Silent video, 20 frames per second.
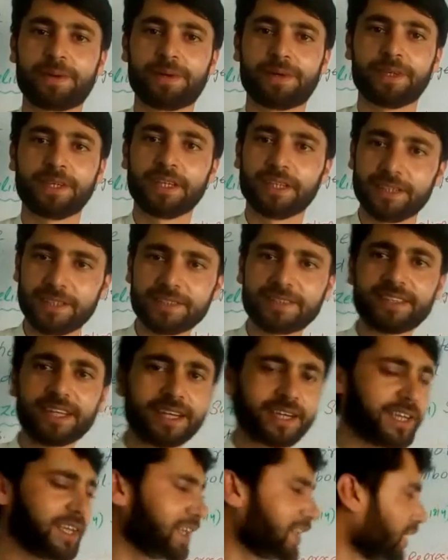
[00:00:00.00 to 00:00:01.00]
In this
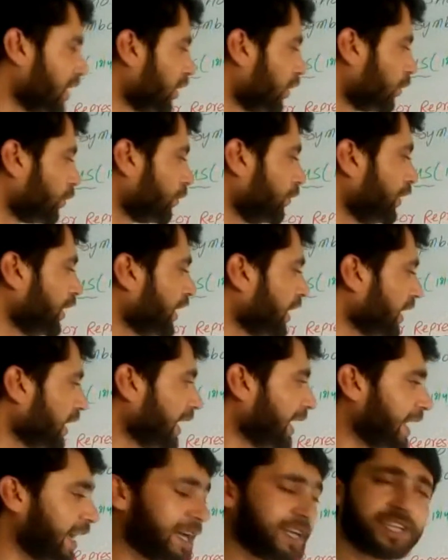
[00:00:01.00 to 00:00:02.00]
technique,
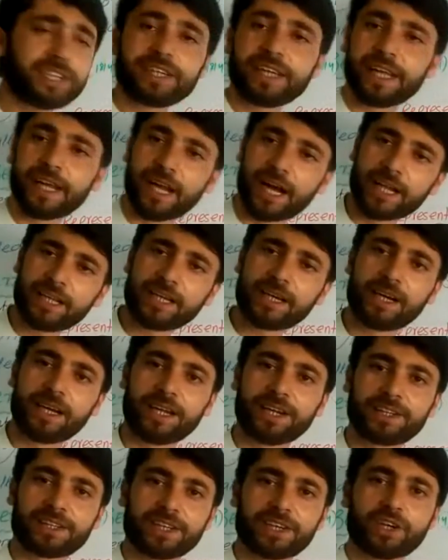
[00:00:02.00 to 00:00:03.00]
we added another
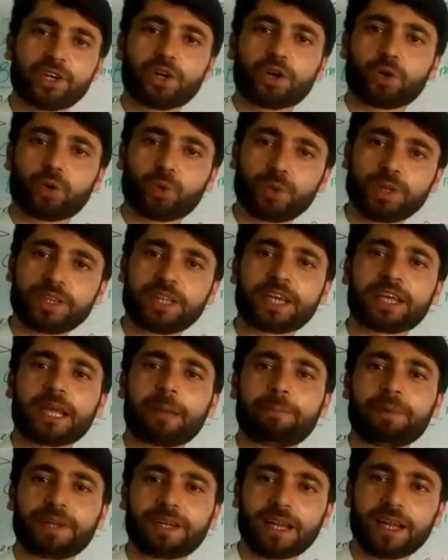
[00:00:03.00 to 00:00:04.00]
letter with the
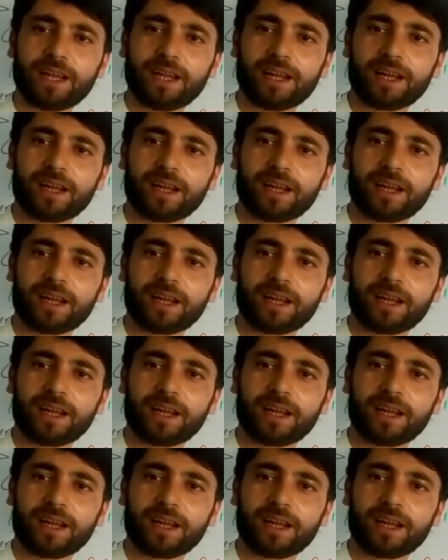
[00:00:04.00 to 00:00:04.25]
capital,